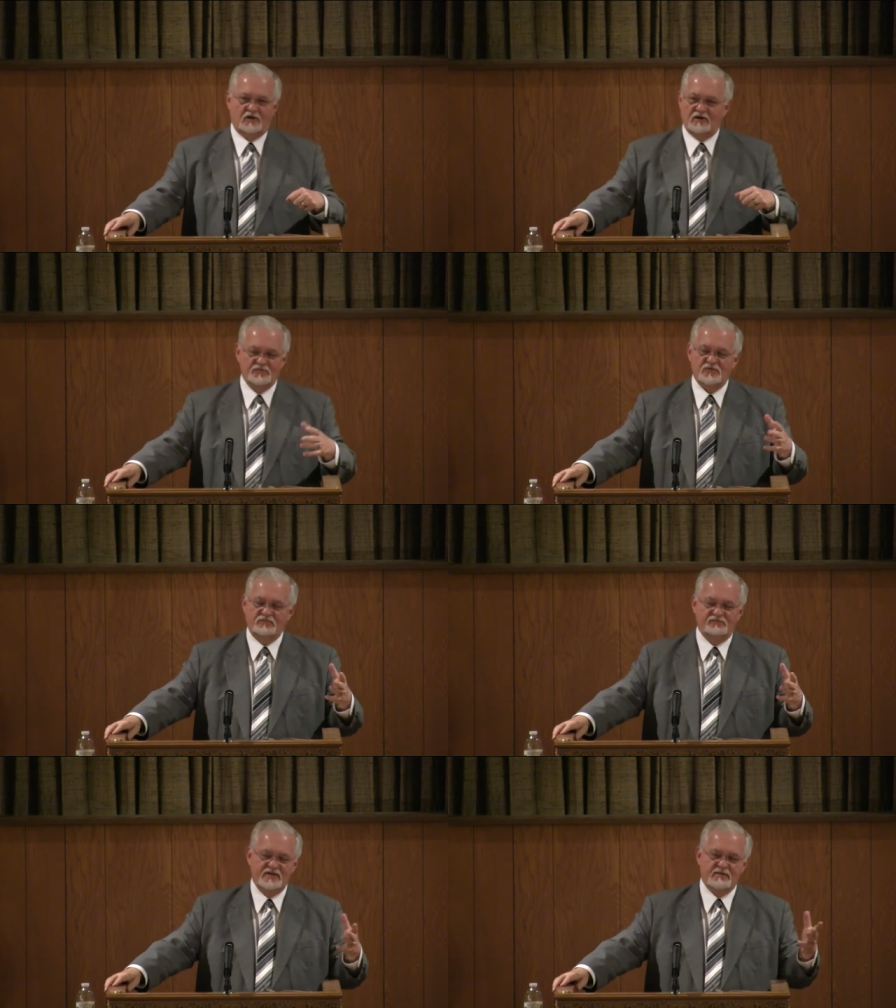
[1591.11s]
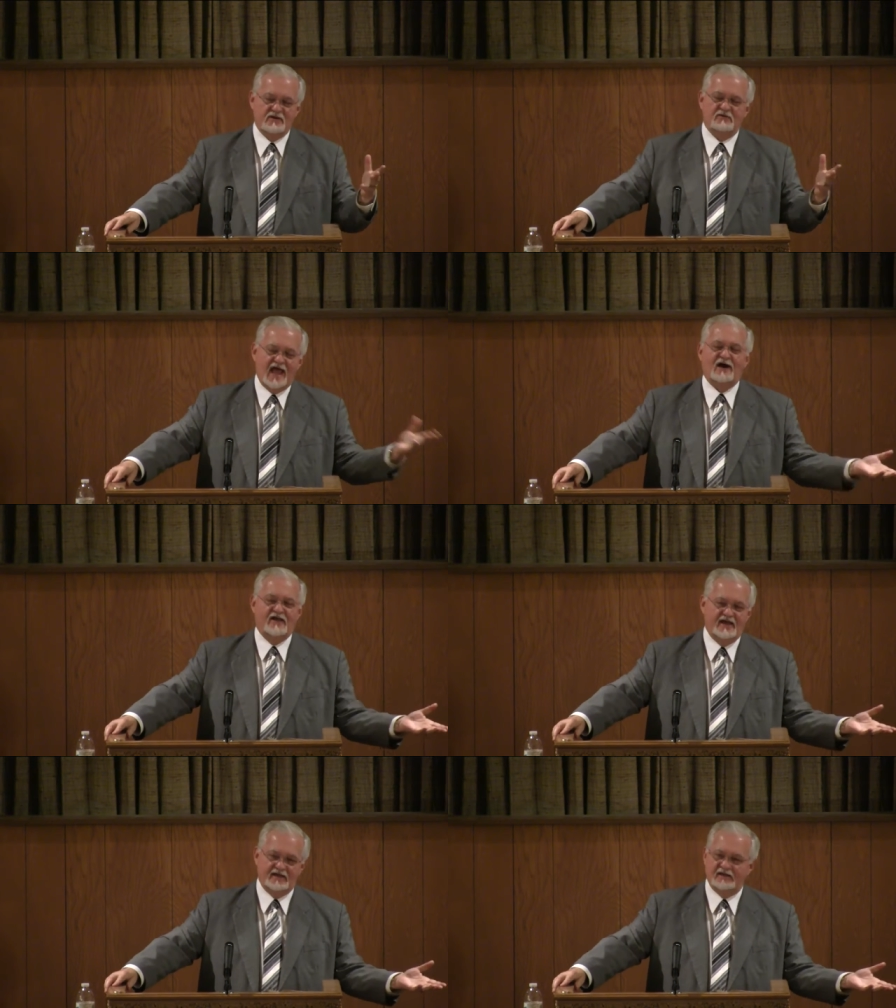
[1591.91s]
or if you're a female,
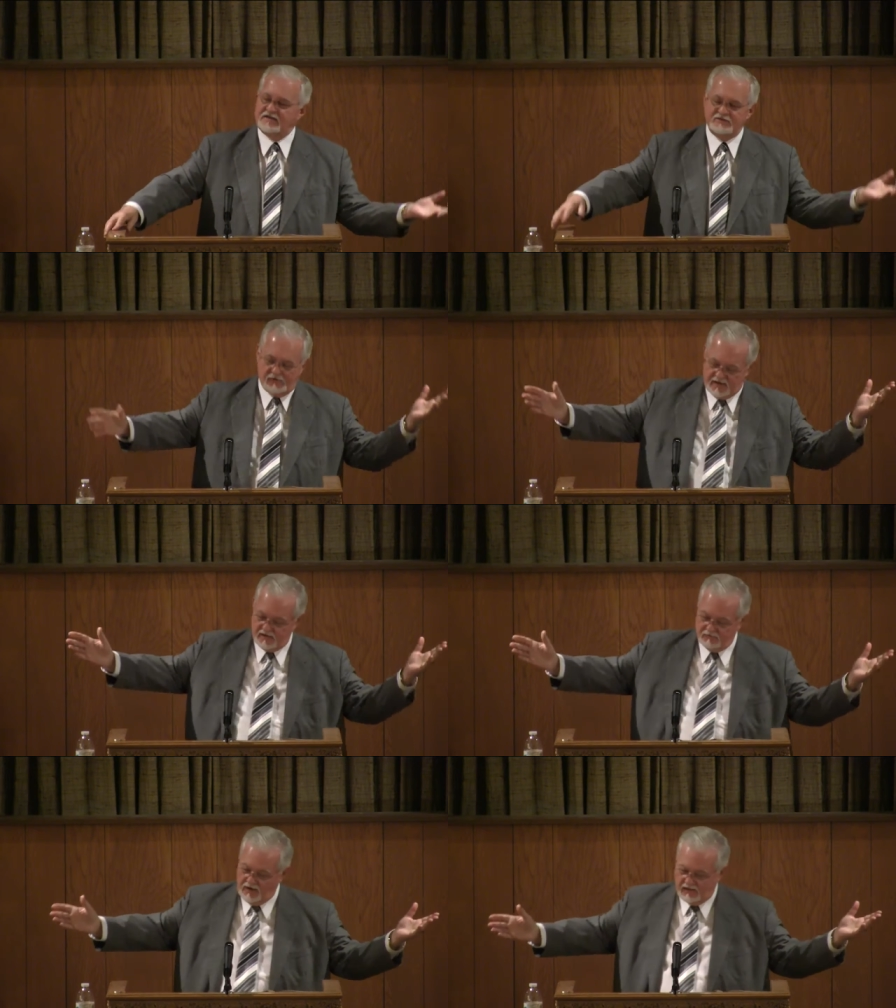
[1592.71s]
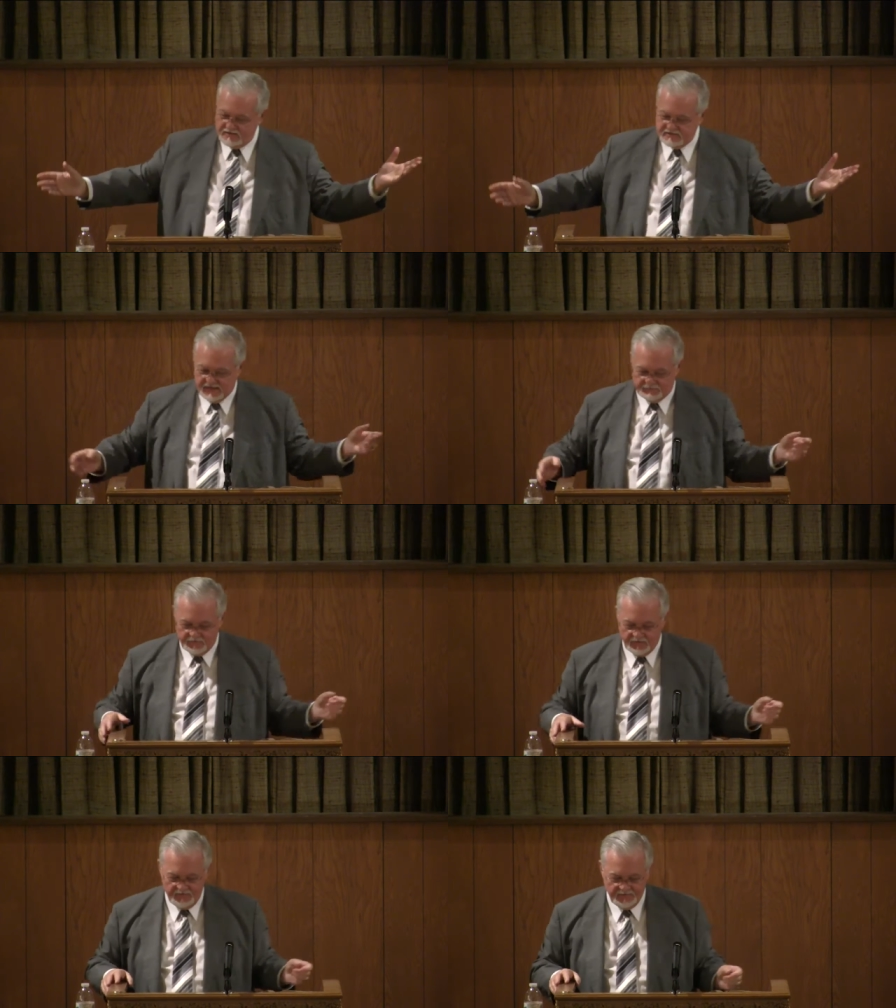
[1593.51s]
cowheaded. Either way, why are you
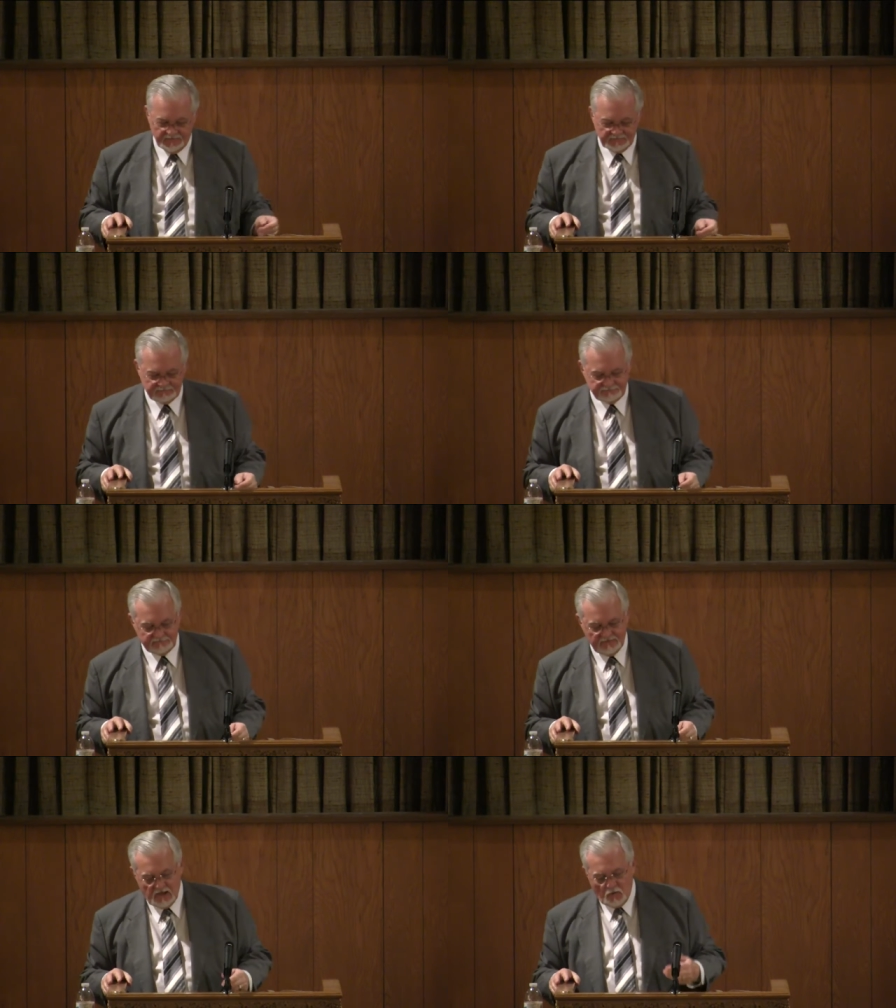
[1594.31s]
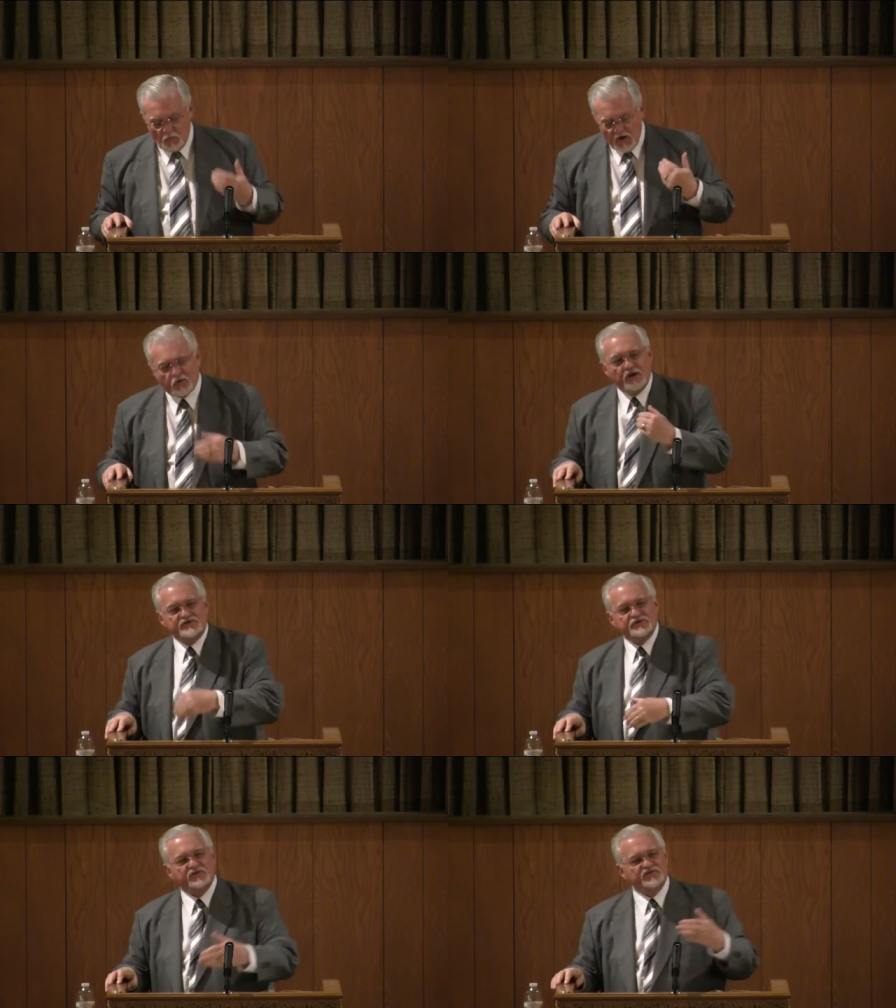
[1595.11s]
stubborn? We're
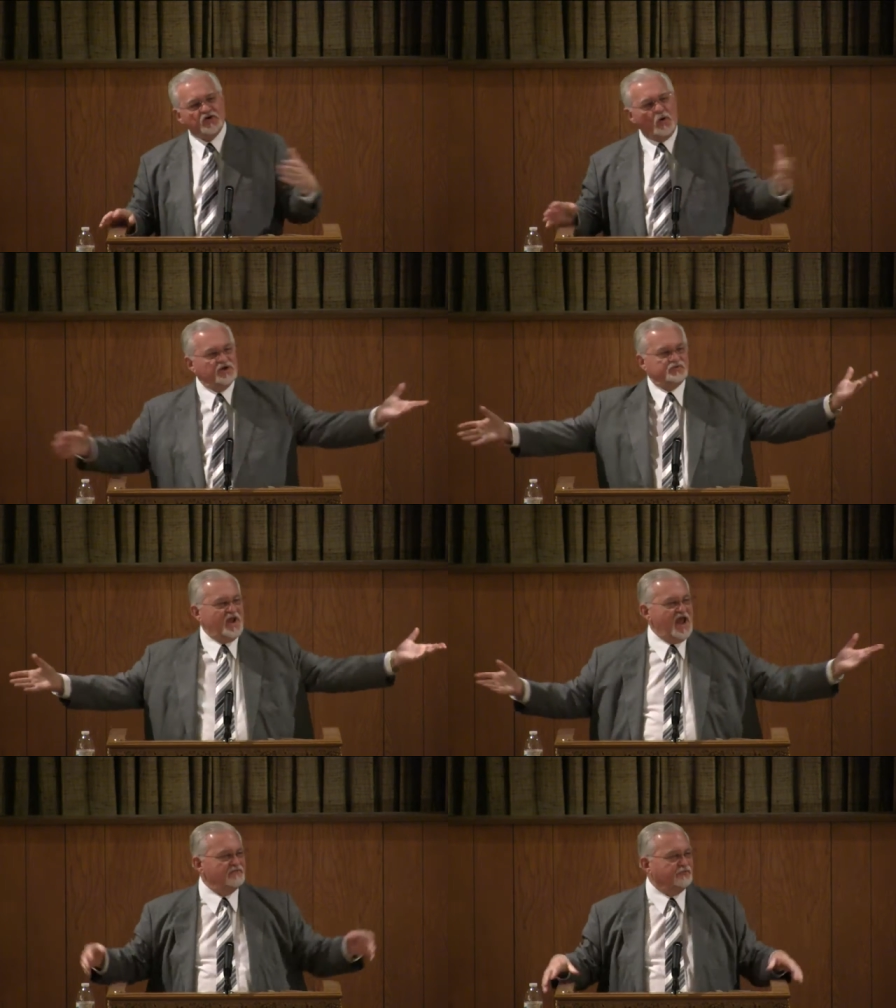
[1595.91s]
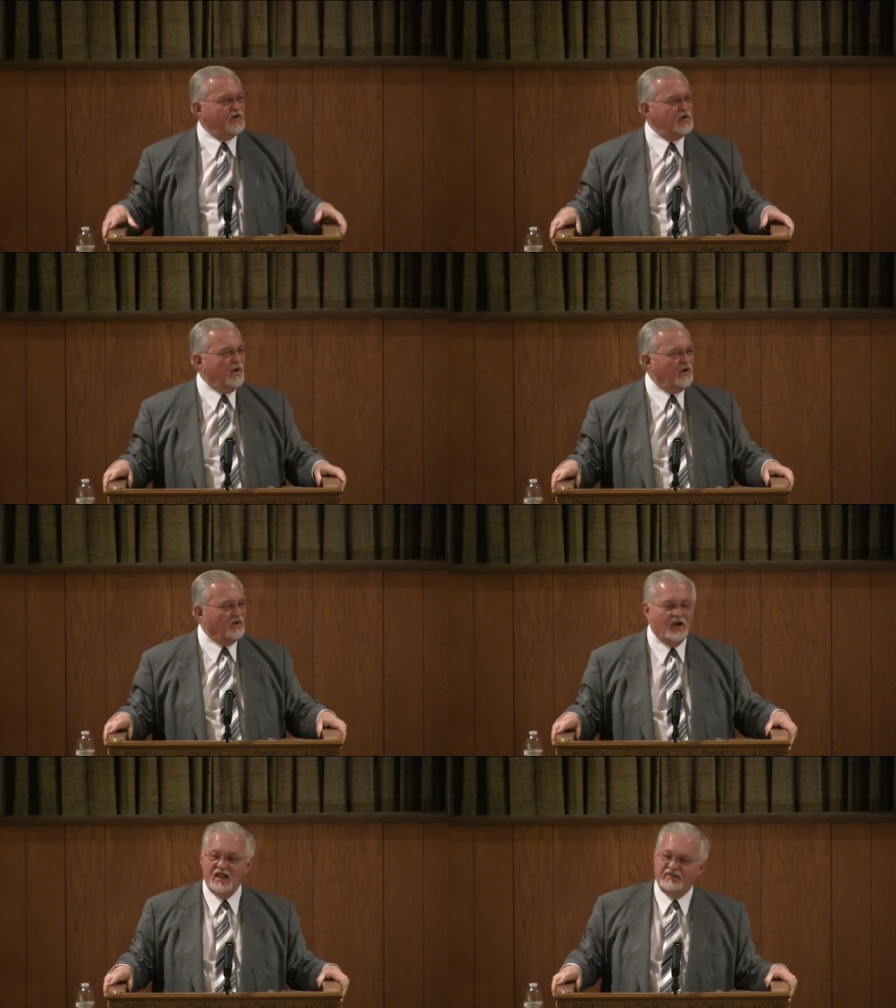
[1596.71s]
creatures of choice. We have free
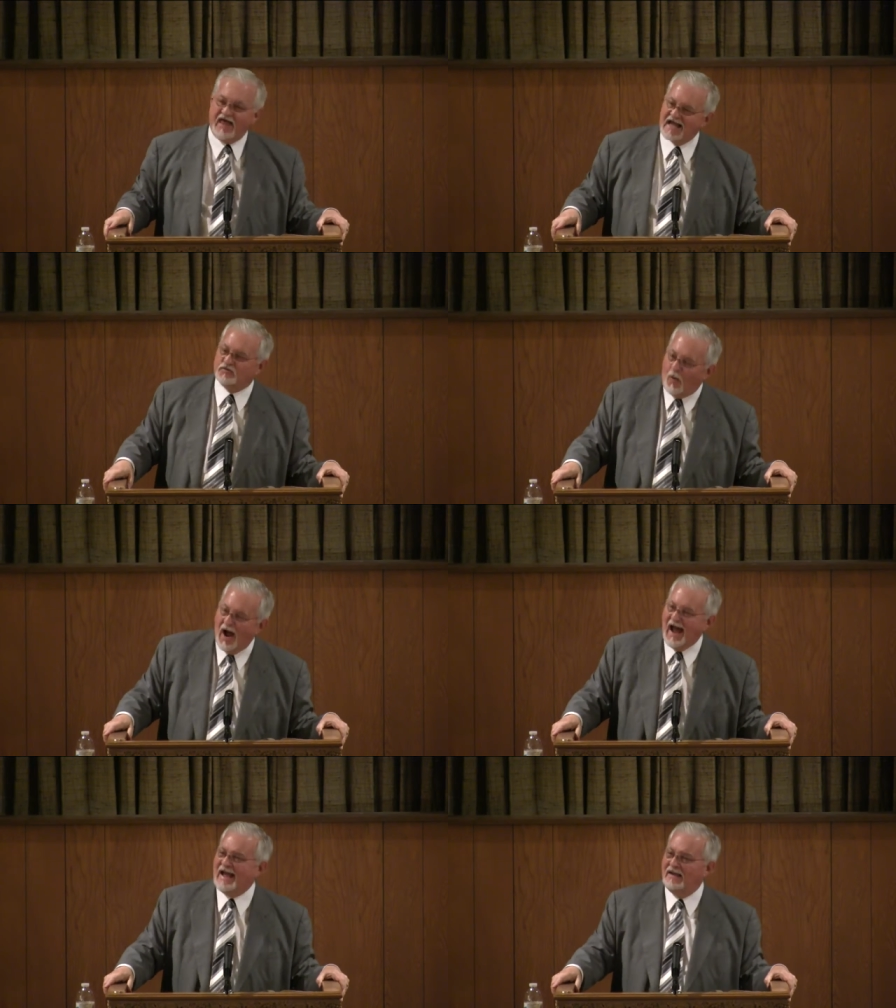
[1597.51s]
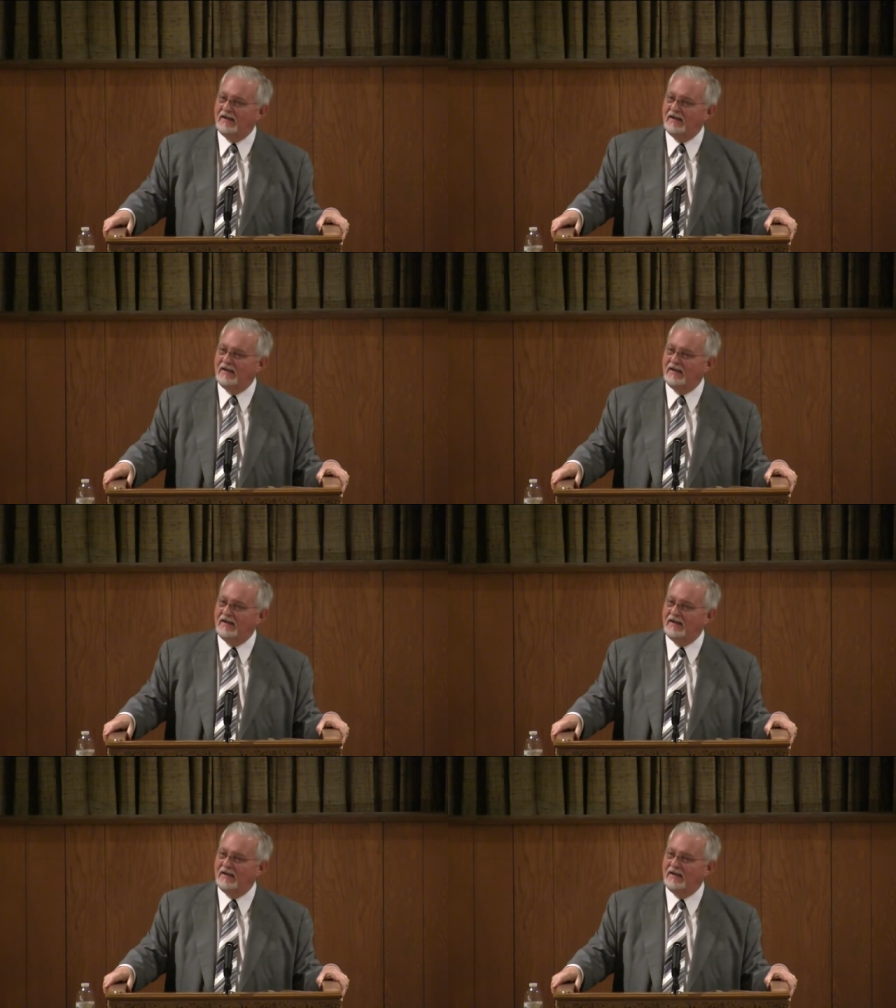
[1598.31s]
will. That's why.